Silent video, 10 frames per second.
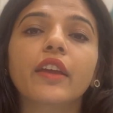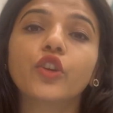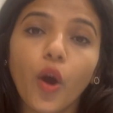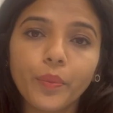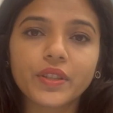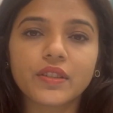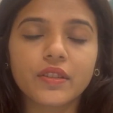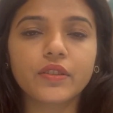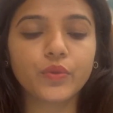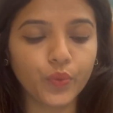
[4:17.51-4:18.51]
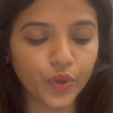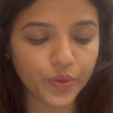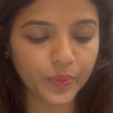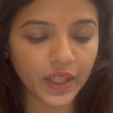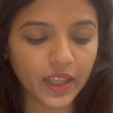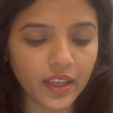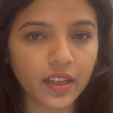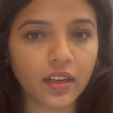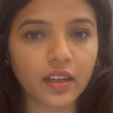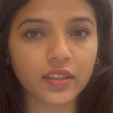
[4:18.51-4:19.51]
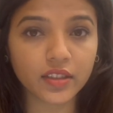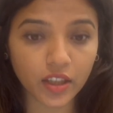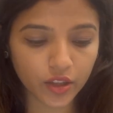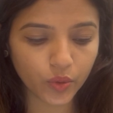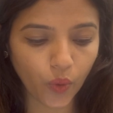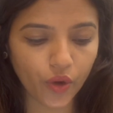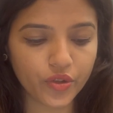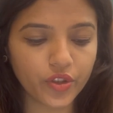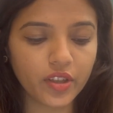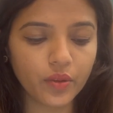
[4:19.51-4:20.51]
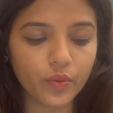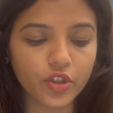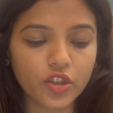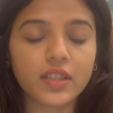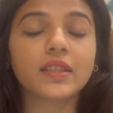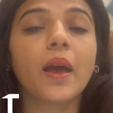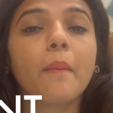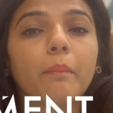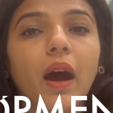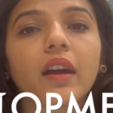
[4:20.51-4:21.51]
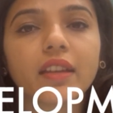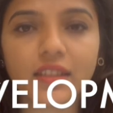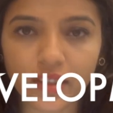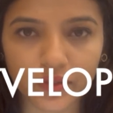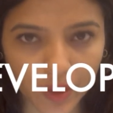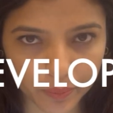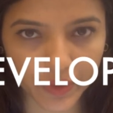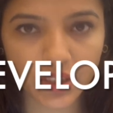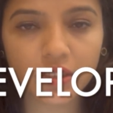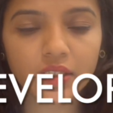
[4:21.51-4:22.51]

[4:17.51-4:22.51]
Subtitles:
your business would be the third quadrant, which is market development.